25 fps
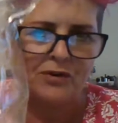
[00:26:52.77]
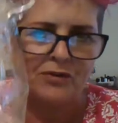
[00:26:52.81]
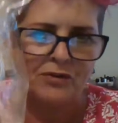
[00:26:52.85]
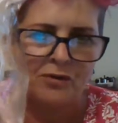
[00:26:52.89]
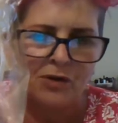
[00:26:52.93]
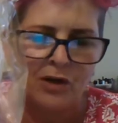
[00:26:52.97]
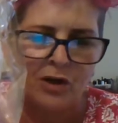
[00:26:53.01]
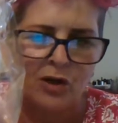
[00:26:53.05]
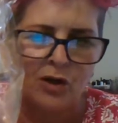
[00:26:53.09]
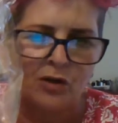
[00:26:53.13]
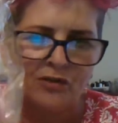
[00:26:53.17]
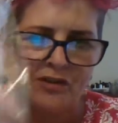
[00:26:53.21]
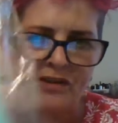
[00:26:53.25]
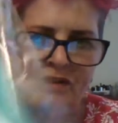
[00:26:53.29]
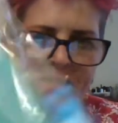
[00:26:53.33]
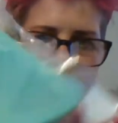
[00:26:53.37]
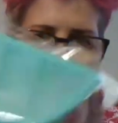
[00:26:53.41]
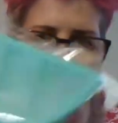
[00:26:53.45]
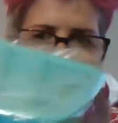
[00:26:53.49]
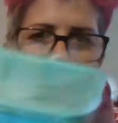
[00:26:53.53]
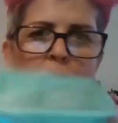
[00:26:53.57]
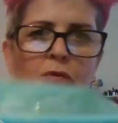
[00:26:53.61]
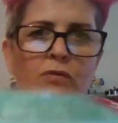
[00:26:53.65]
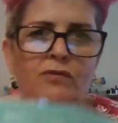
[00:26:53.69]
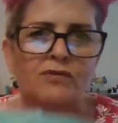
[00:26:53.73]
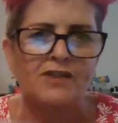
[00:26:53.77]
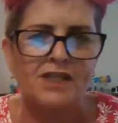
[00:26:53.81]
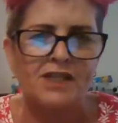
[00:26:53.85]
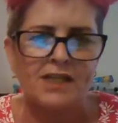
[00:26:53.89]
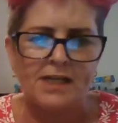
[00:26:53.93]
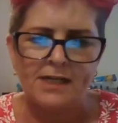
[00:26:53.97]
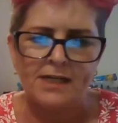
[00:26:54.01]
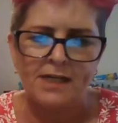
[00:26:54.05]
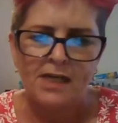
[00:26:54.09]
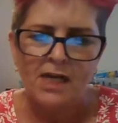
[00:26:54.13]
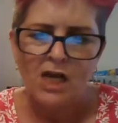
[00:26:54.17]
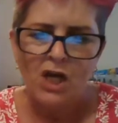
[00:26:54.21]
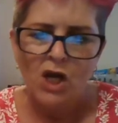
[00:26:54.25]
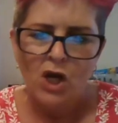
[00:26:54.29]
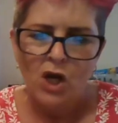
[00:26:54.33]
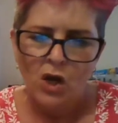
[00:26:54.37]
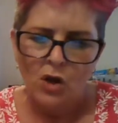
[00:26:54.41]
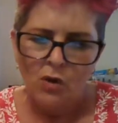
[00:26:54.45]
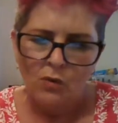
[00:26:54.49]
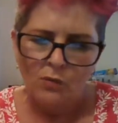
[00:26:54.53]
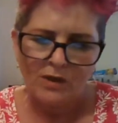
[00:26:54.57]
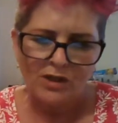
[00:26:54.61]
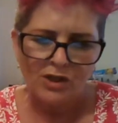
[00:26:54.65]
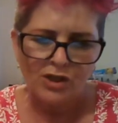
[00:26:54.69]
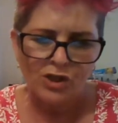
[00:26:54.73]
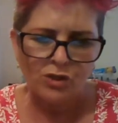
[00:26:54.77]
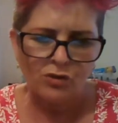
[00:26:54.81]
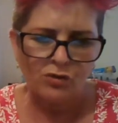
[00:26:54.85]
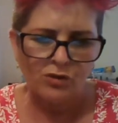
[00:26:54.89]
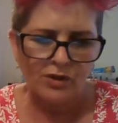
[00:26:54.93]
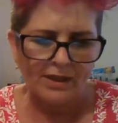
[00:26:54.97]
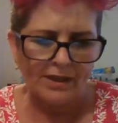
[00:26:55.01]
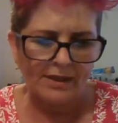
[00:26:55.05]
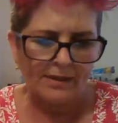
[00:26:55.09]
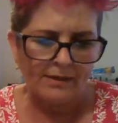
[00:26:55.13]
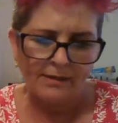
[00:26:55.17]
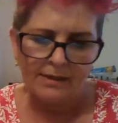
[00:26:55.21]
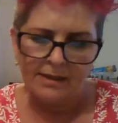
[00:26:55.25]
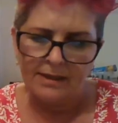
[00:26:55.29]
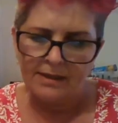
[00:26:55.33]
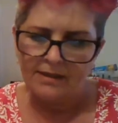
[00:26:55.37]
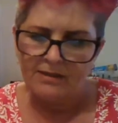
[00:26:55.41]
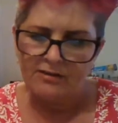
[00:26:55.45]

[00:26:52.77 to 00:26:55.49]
So I got this loaf tin, which, looking at that,